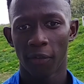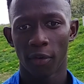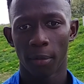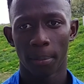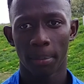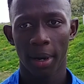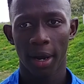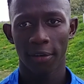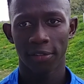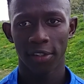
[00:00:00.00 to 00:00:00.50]
for
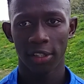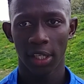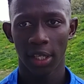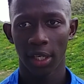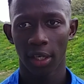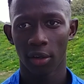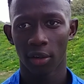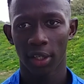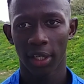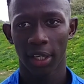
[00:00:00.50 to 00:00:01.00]
Bath
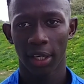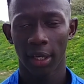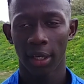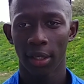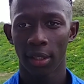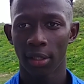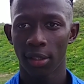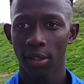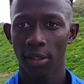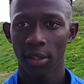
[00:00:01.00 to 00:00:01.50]
City on the
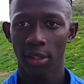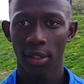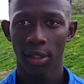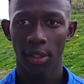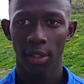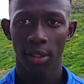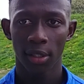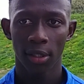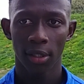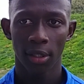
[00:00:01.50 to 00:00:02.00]
A's.
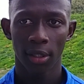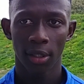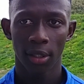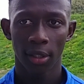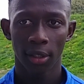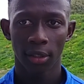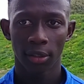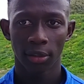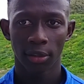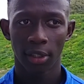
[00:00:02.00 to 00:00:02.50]

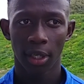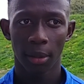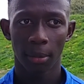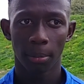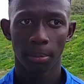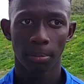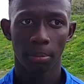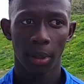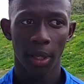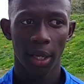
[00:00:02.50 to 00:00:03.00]
Then
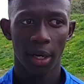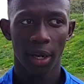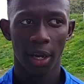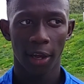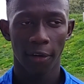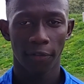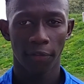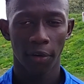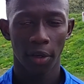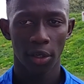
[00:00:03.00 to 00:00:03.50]
played the
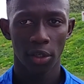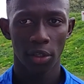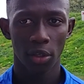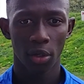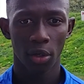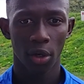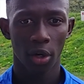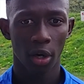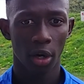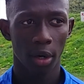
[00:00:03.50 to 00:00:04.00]

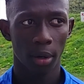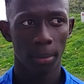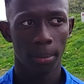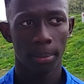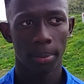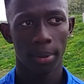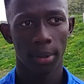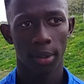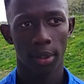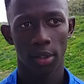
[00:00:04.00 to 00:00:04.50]
FAU Cup,
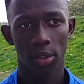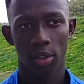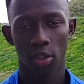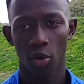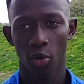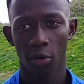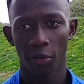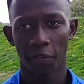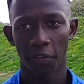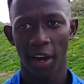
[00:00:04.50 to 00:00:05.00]

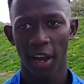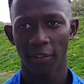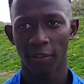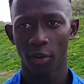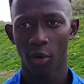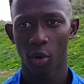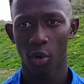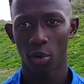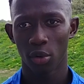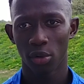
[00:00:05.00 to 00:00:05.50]
scored 5
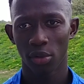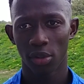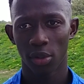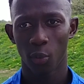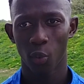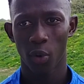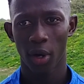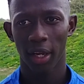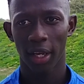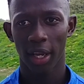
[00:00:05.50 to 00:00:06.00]
goals
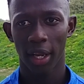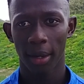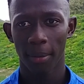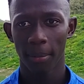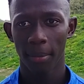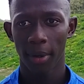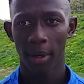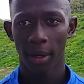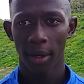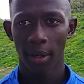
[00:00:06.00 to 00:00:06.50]
in one
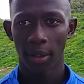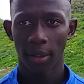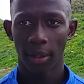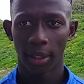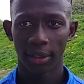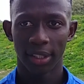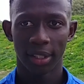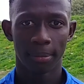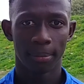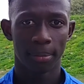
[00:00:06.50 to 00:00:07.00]
game,
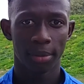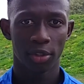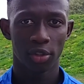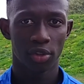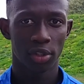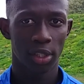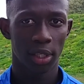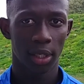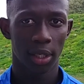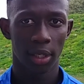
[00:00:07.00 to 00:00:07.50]
and then Bristol
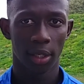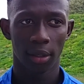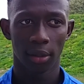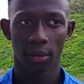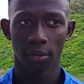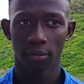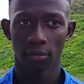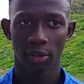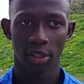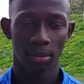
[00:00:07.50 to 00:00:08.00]
City
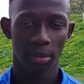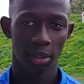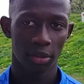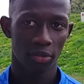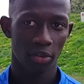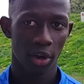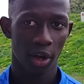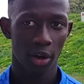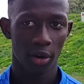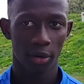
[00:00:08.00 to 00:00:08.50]
gave me
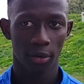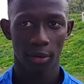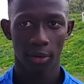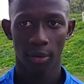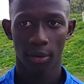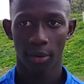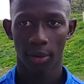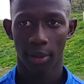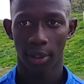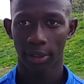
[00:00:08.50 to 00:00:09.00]
trial.
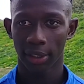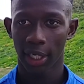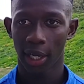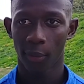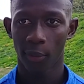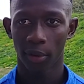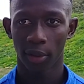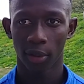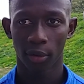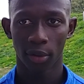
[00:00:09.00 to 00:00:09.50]
And then I
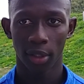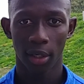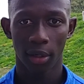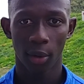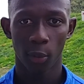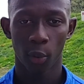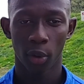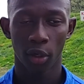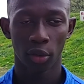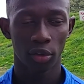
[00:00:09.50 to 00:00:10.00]
went on
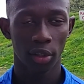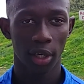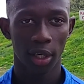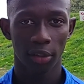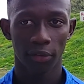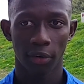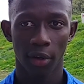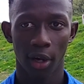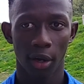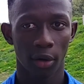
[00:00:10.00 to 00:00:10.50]
to that
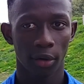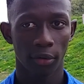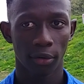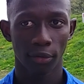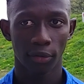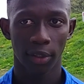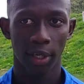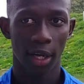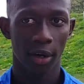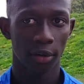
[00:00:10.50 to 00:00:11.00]
trial
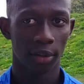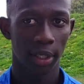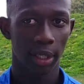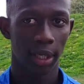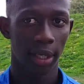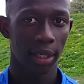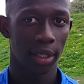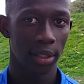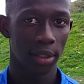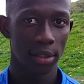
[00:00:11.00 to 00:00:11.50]
for that on the
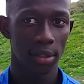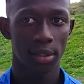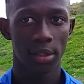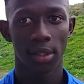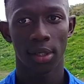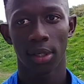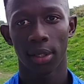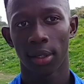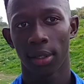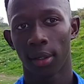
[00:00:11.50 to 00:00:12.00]
A's.
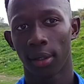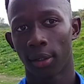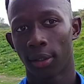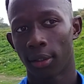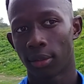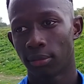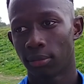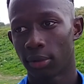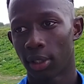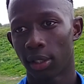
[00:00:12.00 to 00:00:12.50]

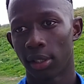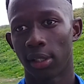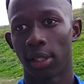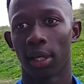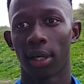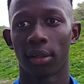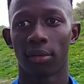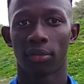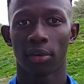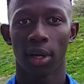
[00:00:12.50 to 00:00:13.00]
And then
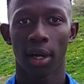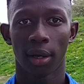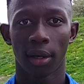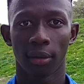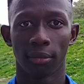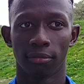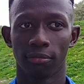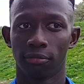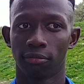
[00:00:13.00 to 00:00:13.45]
yeah, trying